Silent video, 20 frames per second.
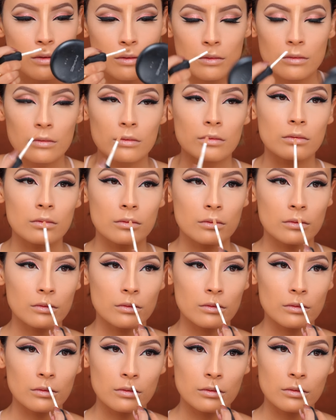
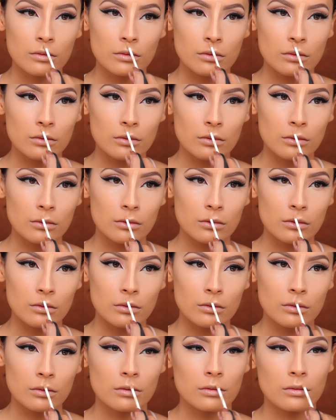
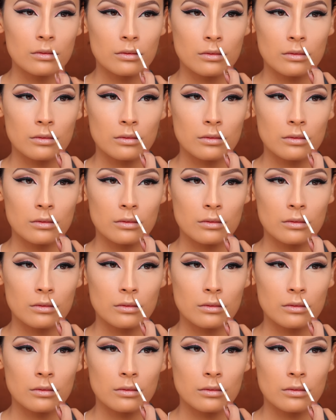No one is speaking in this clip.